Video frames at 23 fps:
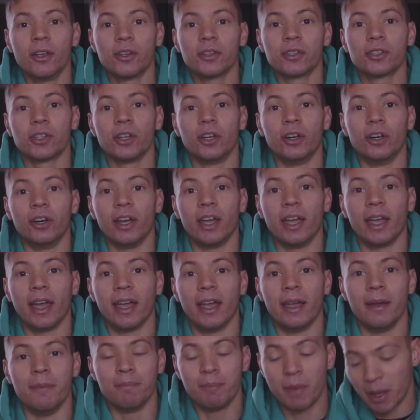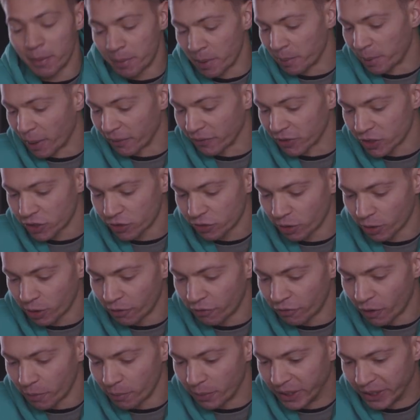so it may be a bit of a struggle
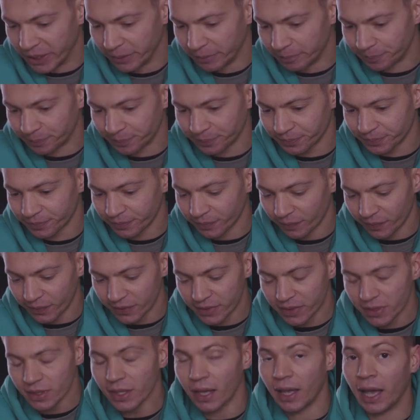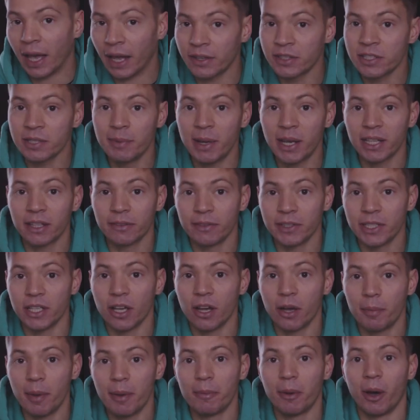for me. And to make the
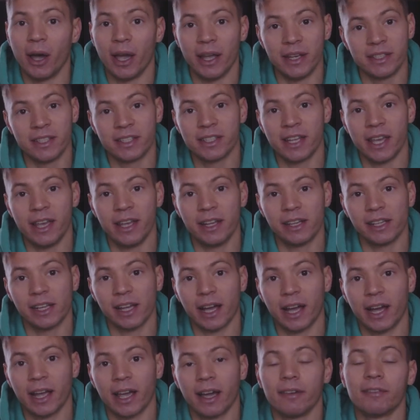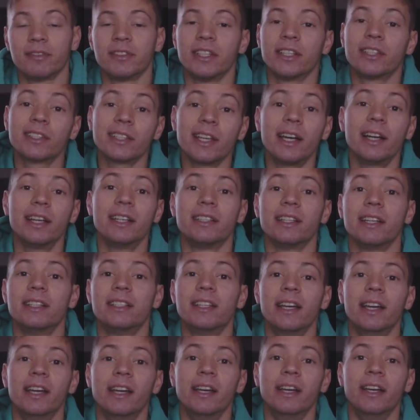video a bit more entertaining, I have
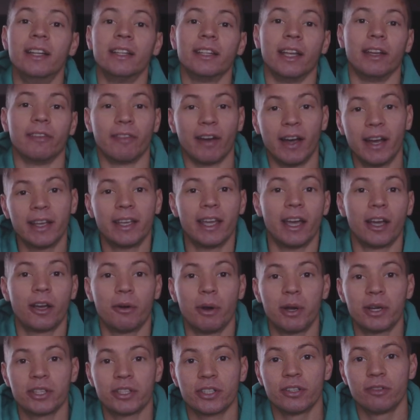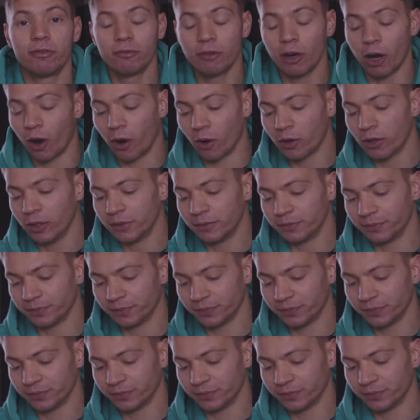decided that if I get a question wrong,